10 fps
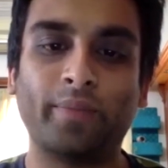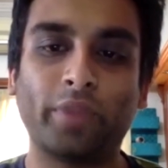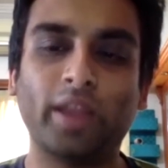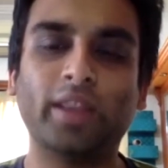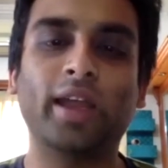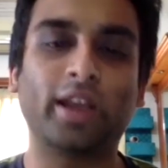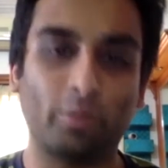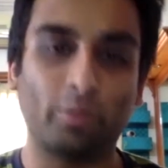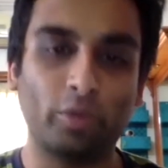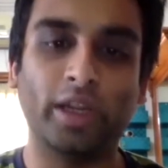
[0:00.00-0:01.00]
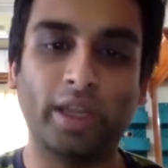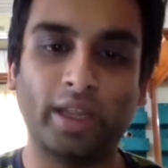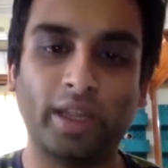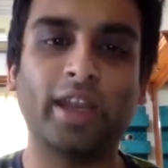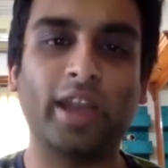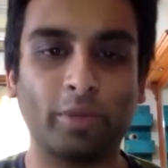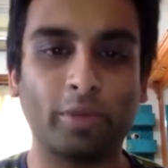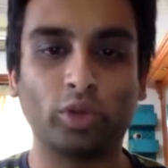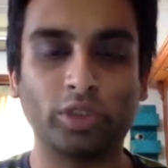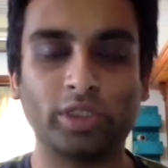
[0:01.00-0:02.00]
in their community, in their
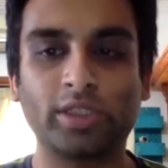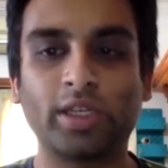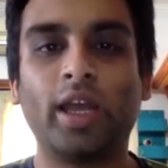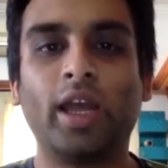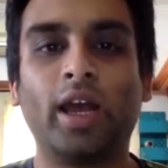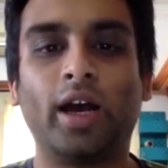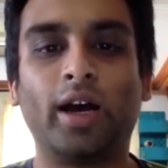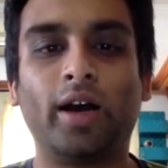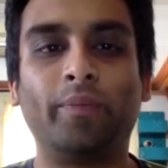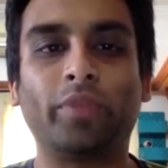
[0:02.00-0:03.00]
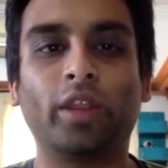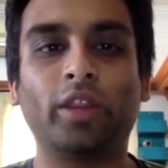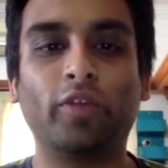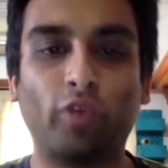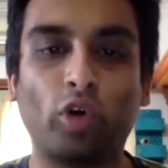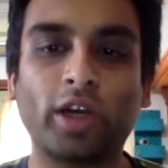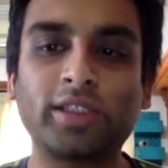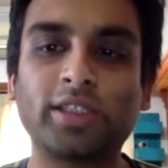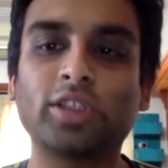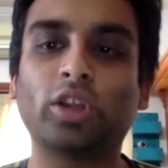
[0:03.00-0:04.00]
neighborhoods. The
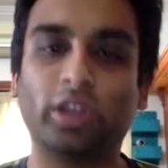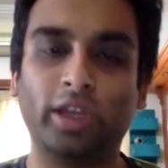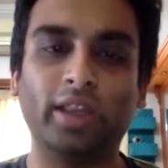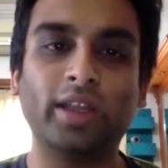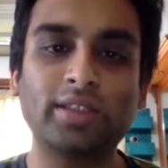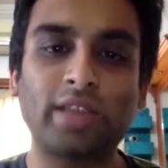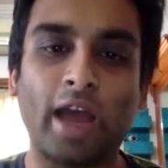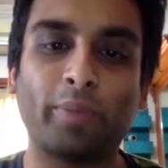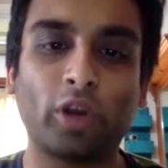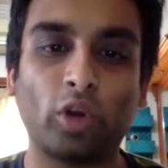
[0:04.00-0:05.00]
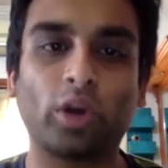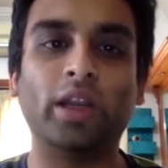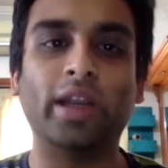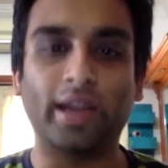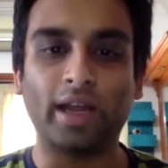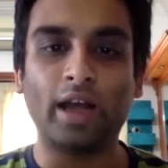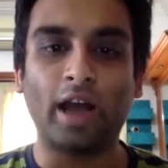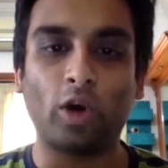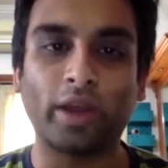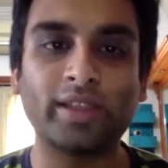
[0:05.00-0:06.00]
focus is on three things: hyperlocal data,
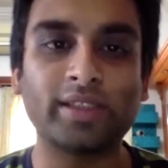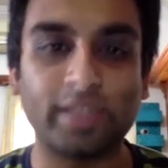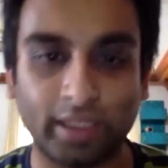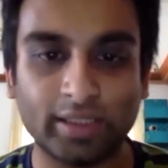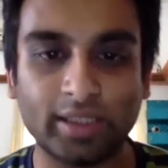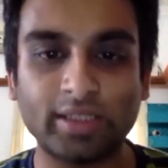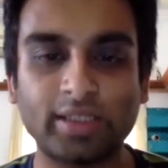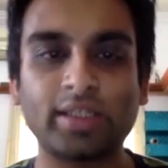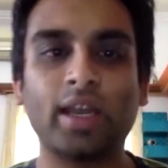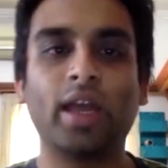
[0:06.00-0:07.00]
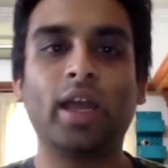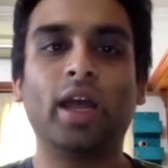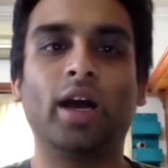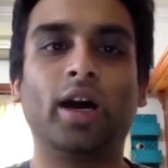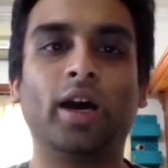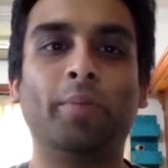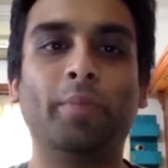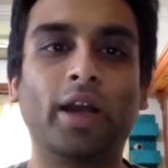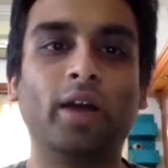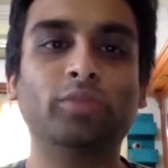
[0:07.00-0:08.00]
how can citizens
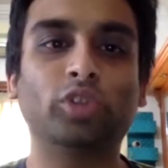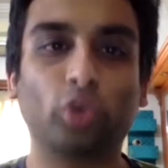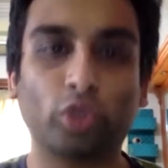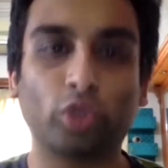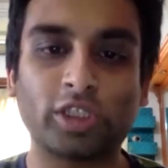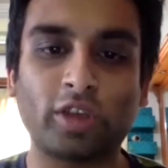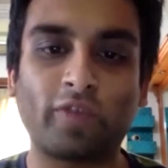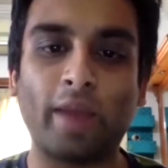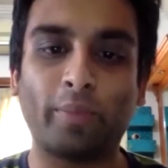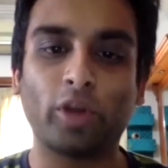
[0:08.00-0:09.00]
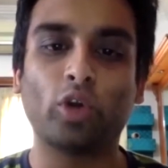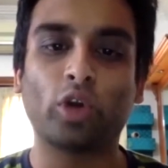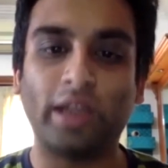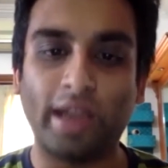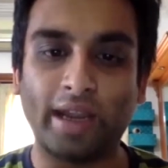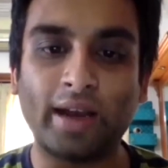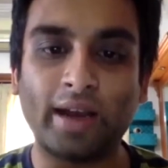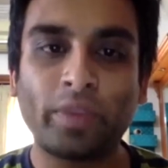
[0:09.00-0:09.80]
become sources of hyperlocal data,